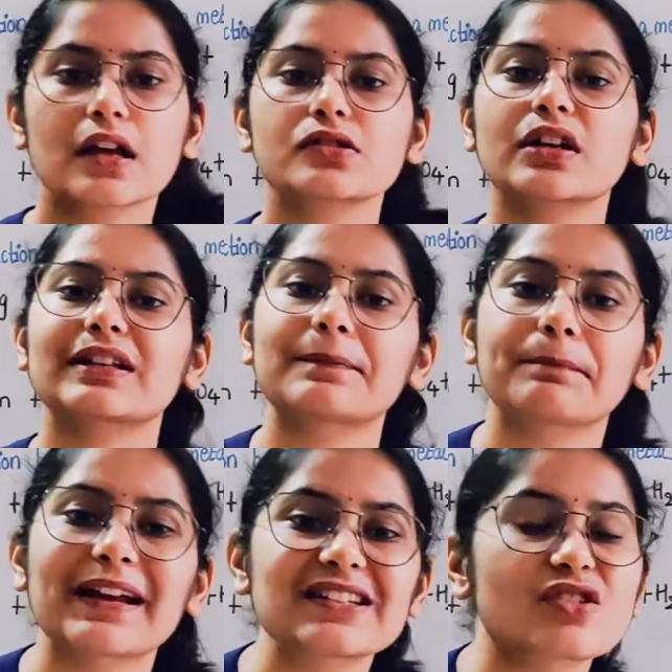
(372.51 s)
So it
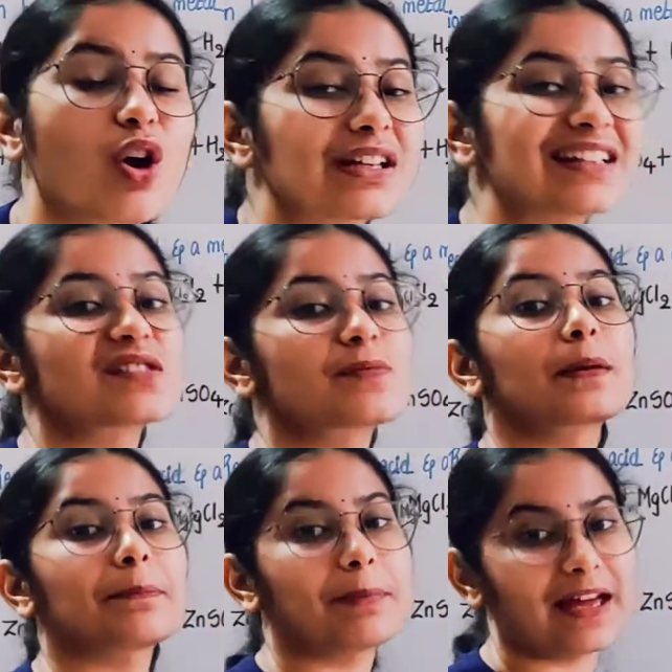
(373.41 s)
depends on its
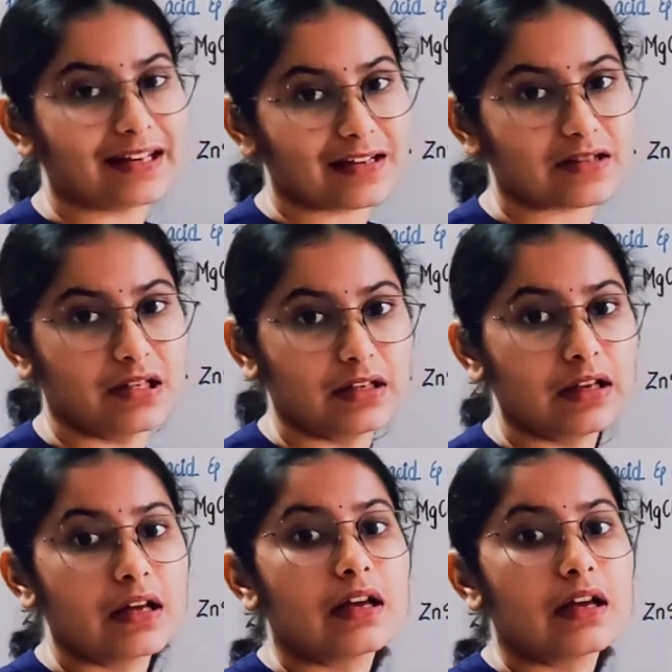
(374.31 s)
preparation.